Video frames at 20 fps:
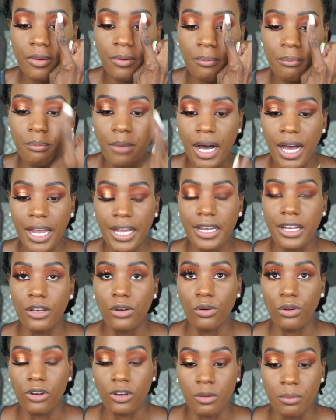mine in
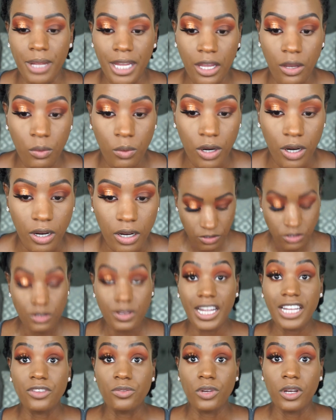order to make it work. So
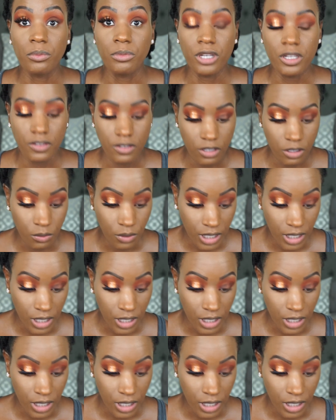that's what I'm going to do.